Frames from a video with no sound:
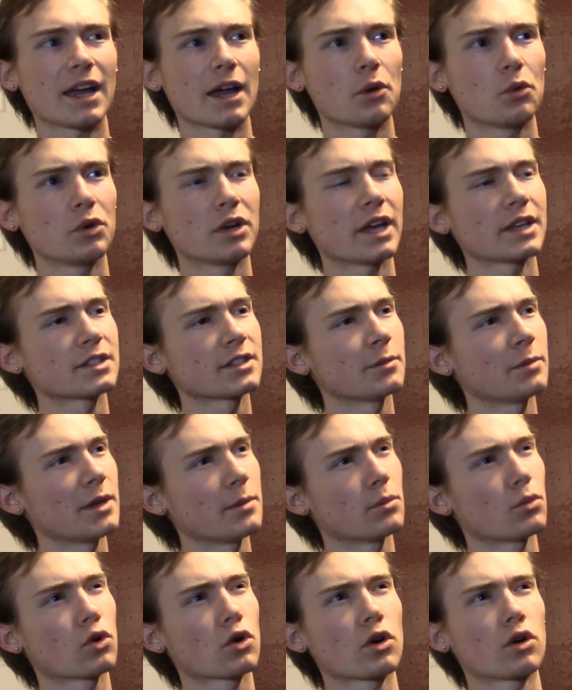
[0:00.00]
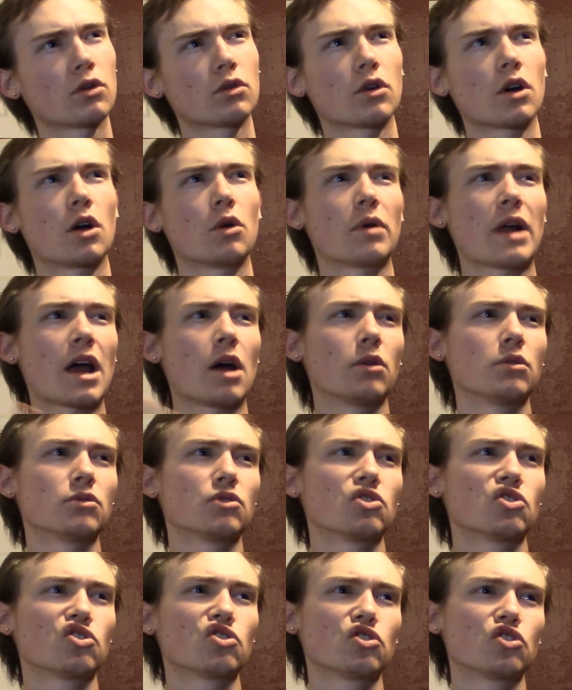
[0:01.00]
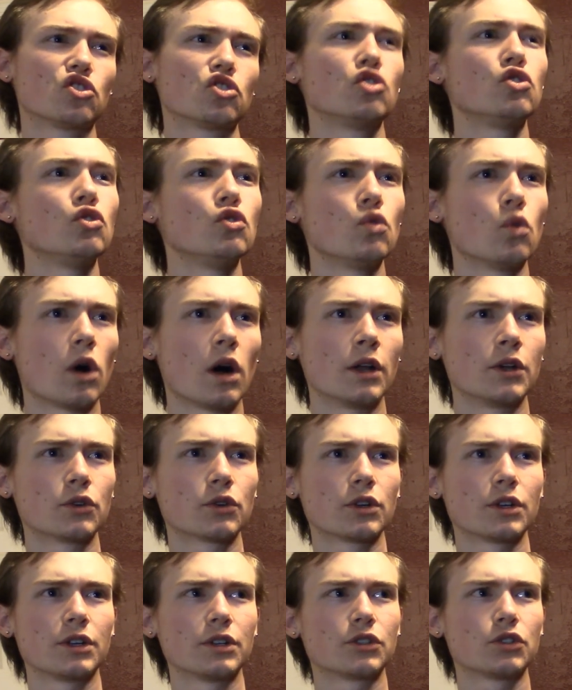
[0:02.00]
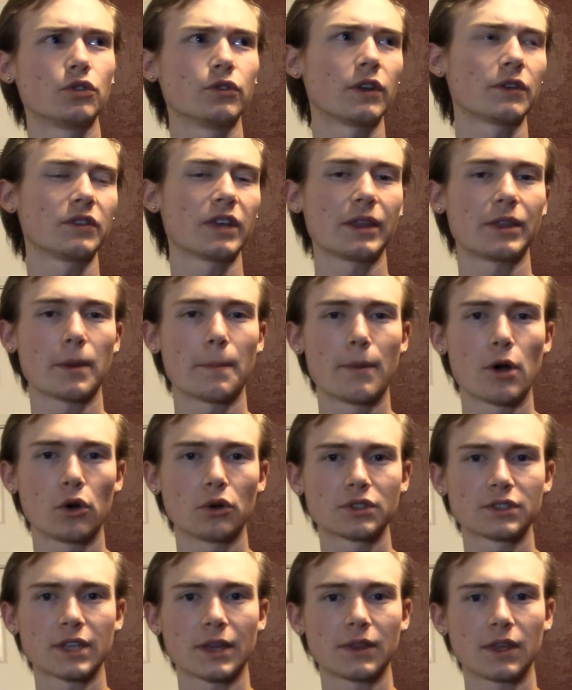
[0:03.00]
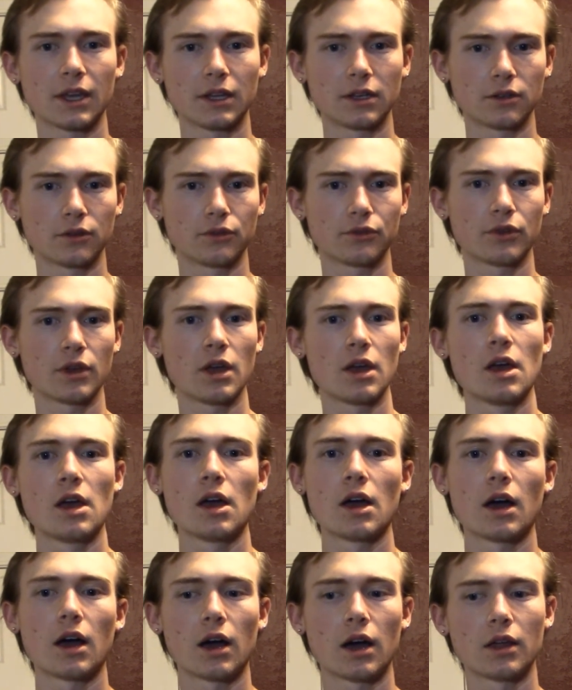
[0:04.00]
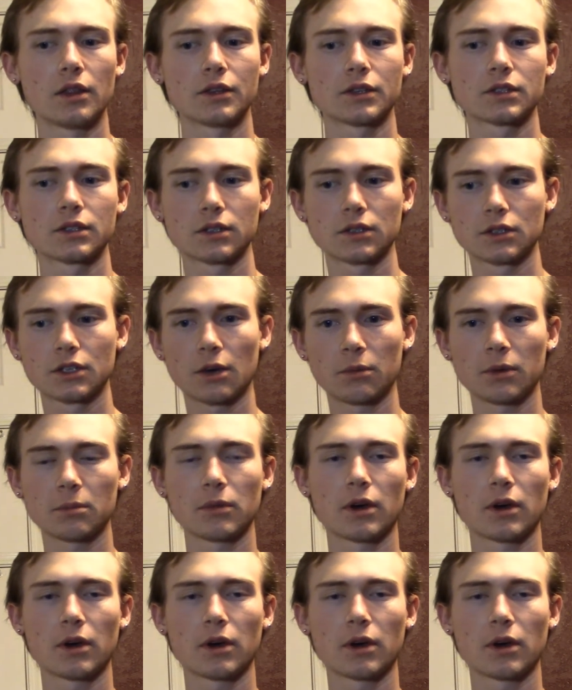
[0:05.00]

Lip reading: I would estimate more around 200 and 250 at the most at the end of this coming